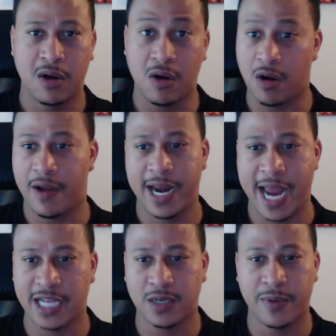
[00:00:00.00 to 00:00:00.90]
go ahead and
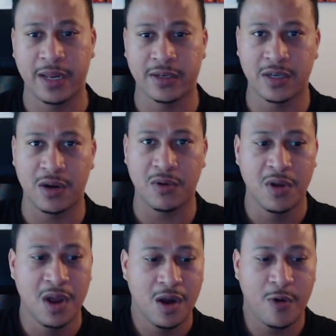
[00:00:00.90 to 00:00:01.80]
ask away. There's no
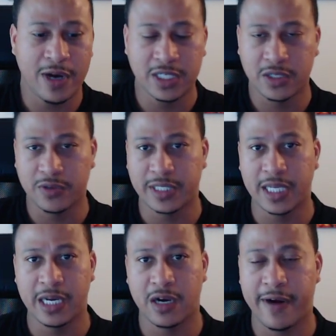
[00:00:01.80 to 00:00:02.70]
question too
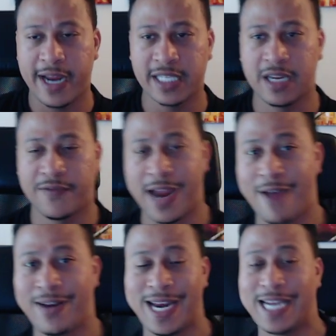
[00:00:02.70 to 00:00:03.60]
silly or crazy. If you're
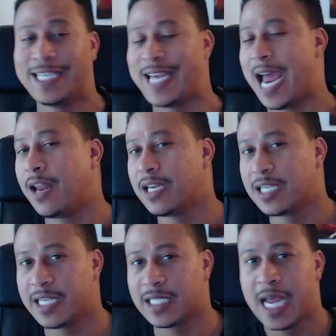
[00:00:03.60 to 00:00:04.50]
having any
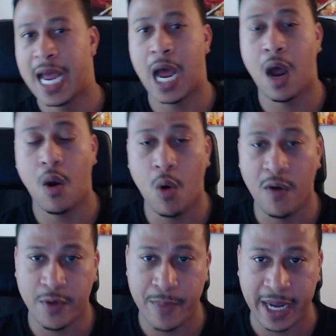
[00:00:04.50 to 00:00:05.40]
challenges, or
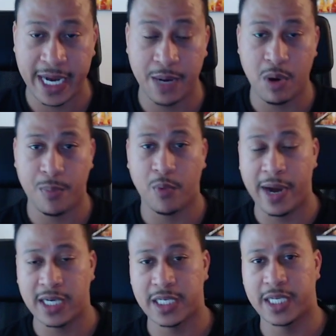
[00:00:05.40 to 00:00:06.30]
if you're making any
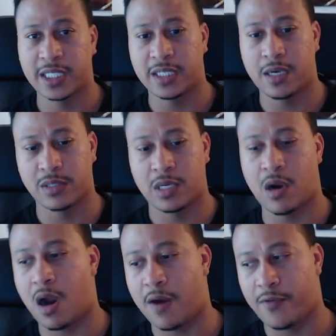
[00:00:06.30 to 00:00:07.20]
preparations in terms of
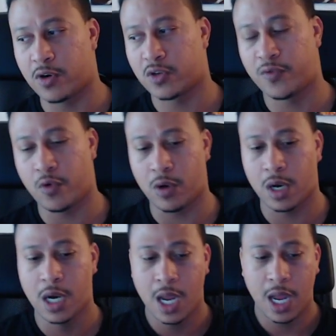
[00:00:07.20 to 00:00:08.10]
your offers
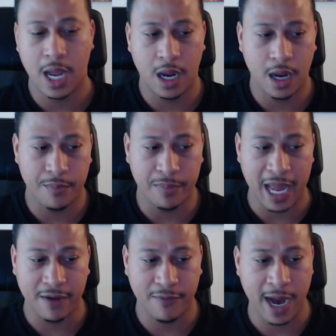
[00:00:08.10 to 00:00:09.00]
for
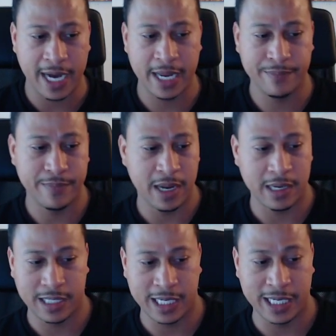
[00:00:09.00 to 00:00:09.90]
Black Friday,
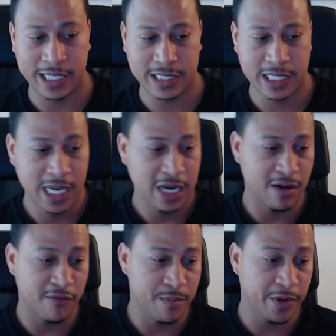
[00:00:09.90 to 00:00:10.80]
it is
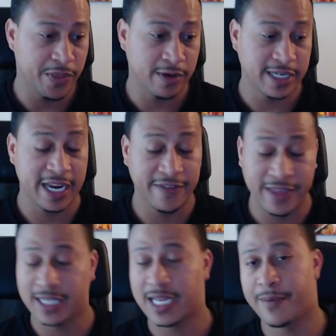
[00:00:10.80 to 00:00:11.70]
November 13th
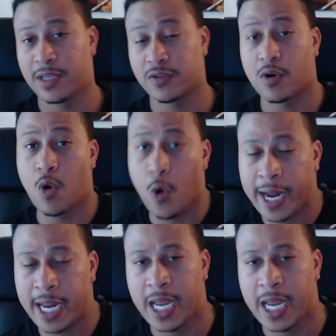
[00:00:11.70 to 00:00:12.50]
at the time of this recording.